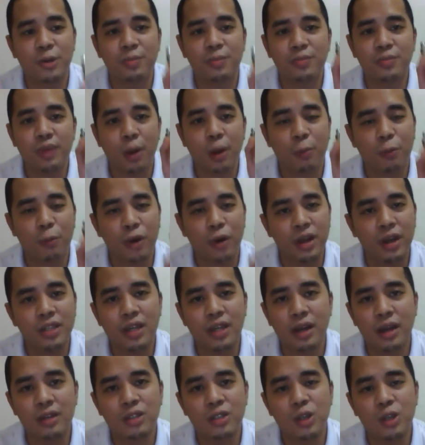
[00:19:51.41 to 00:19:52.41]
Appreciate it
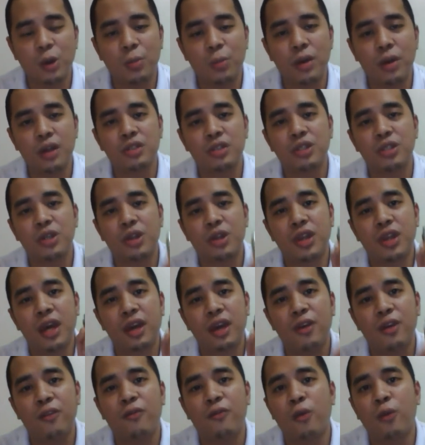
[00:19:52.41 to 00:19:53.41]
so much. Thank you
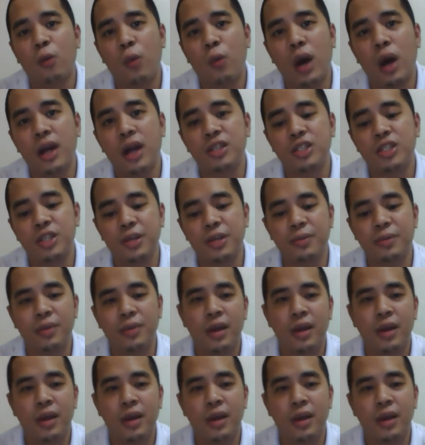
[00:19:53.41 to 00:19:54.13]
for watching,